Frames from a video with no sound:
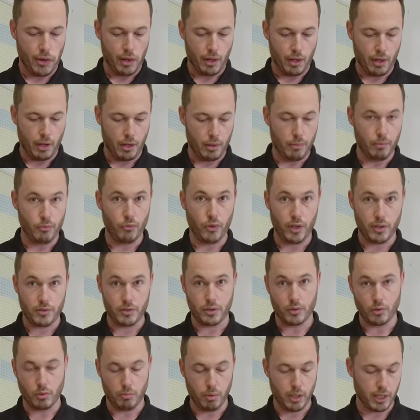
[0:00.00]
Um,
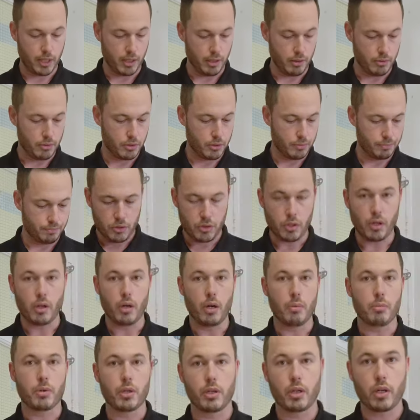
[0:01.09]
fainting or blackouts. So
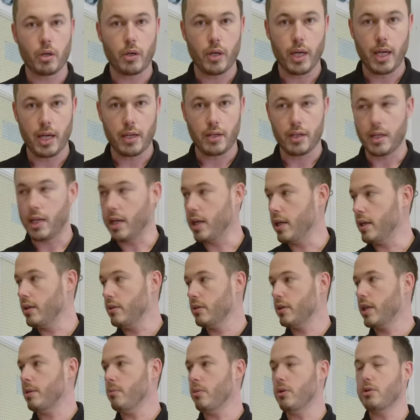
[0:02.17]
I'm going to go ahead
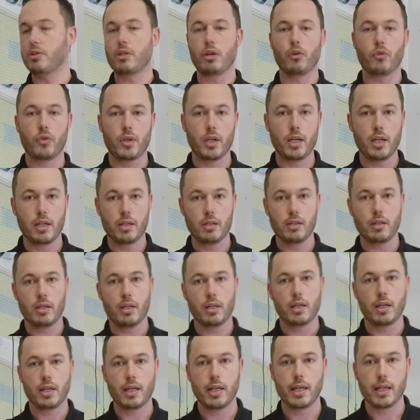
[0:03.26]
and get myself in,
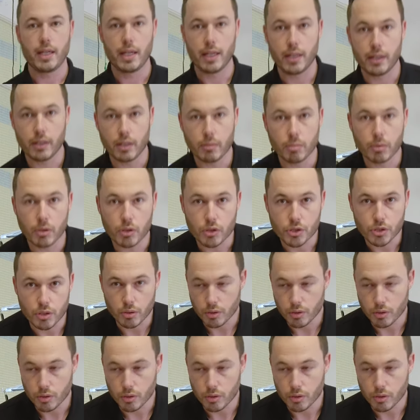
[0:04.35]
and I'm going to show